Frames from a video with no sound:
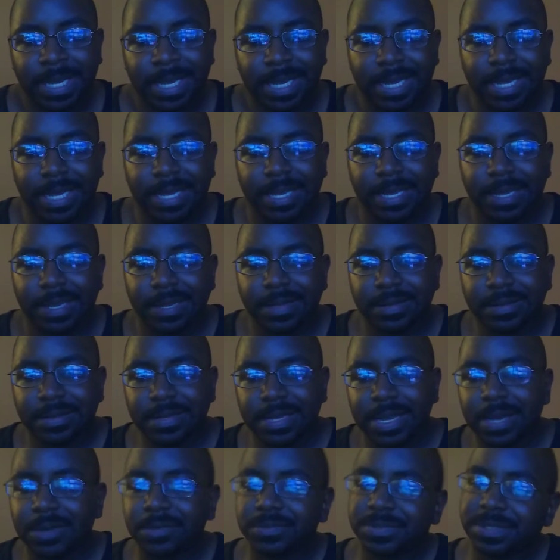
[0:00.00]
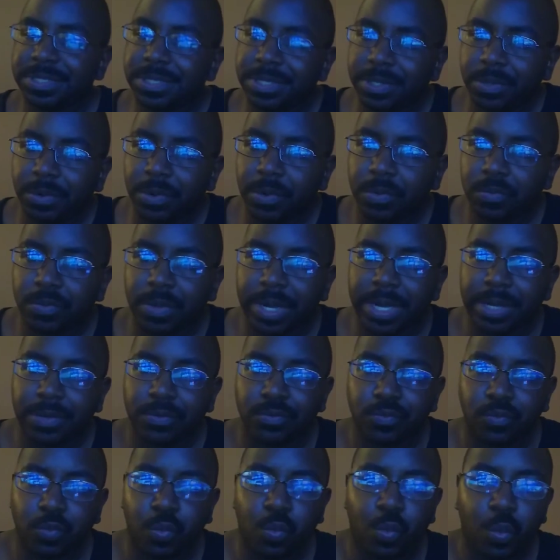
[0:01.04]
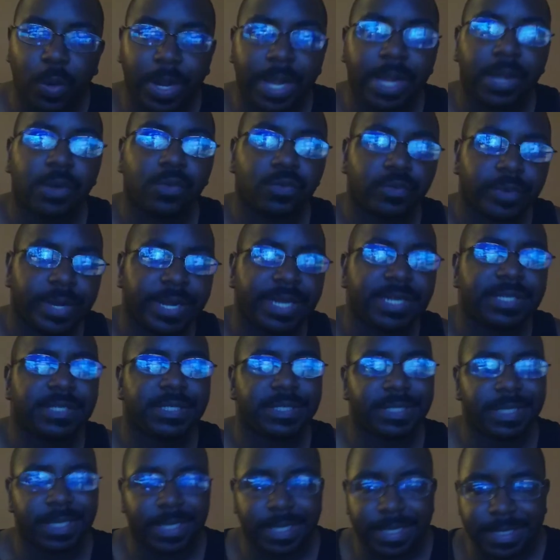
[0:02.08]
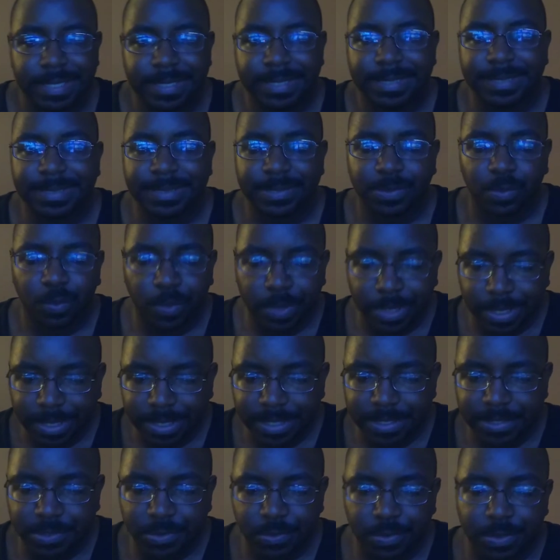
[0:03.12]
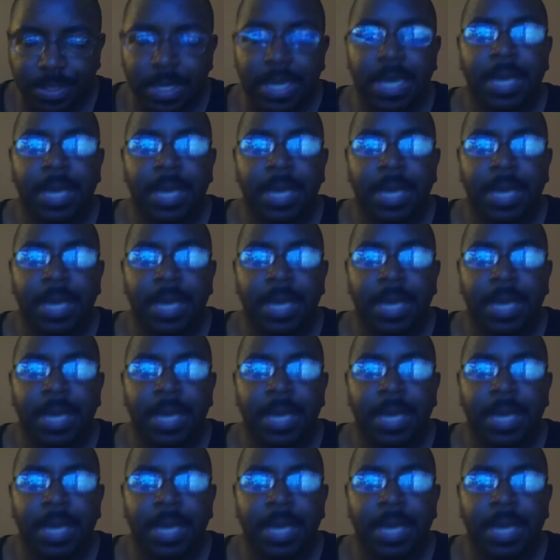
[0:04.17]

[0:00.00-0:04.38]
And I'll tell you what weight ranging is when I get to it.